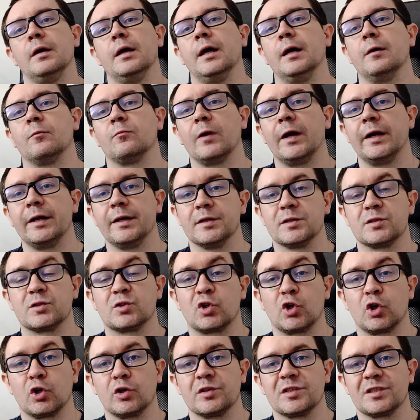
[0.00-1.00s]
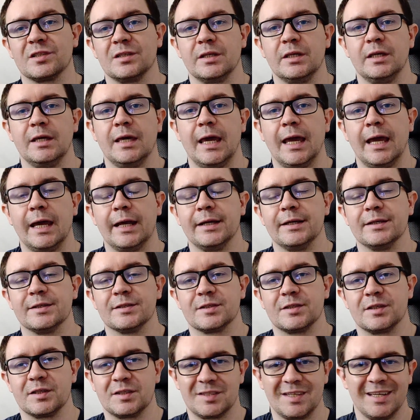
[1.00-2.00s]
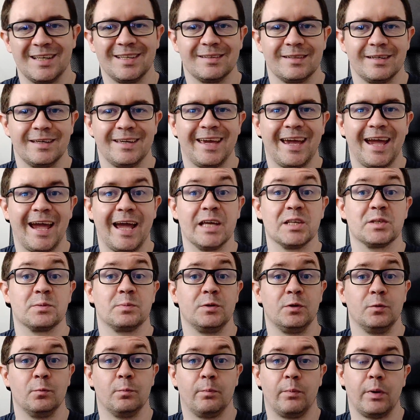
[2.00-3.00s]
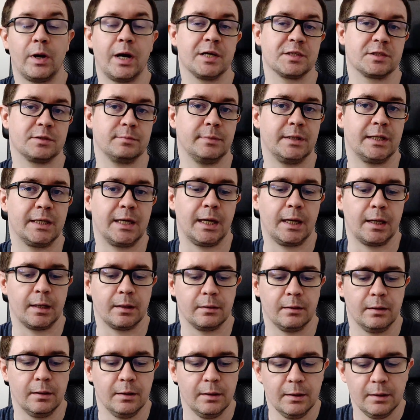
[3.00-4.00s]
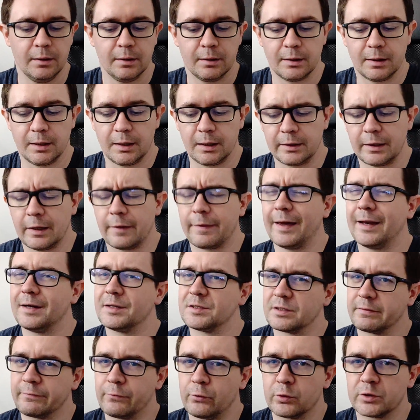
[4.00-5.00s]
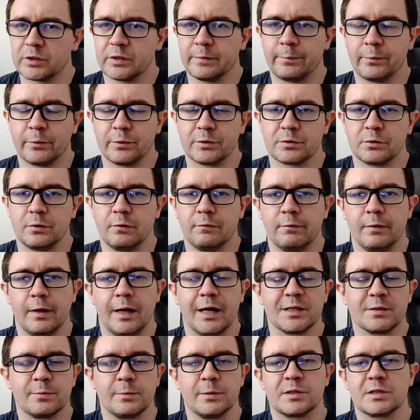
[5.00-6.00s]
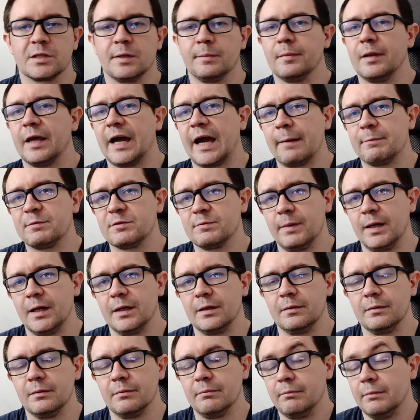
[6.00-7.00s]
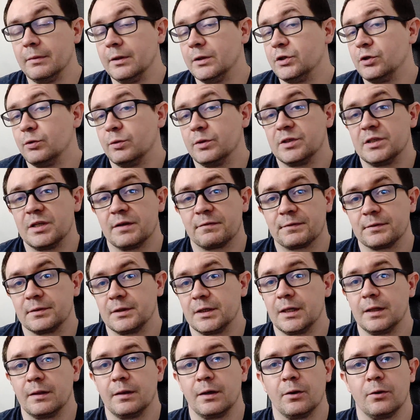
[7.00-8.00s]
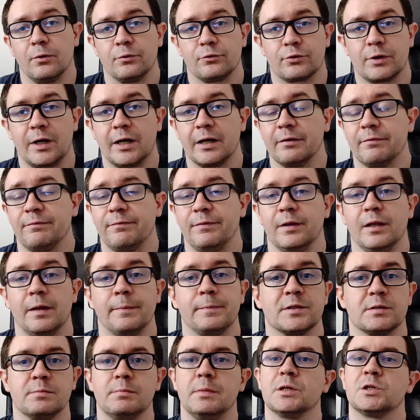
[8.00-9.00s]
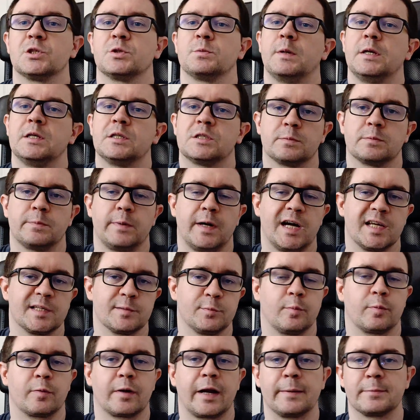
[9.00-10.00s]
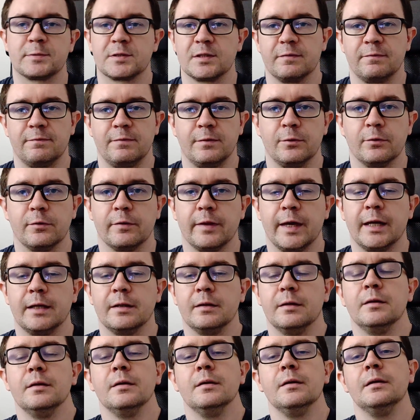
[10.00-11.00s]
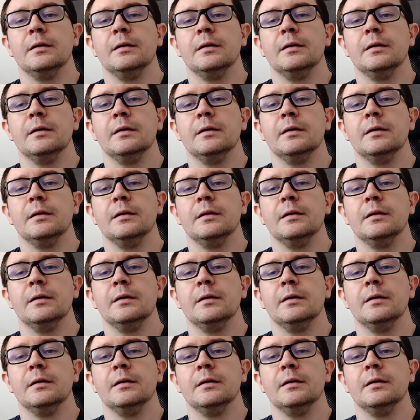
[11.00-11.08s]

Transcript: and write as tersely and as succinctly as you possibly can. Uh, now that is of course a personal philosophy. Some labs may do it differently. They'll try to fill up as much space as possible. Perhaps they feel that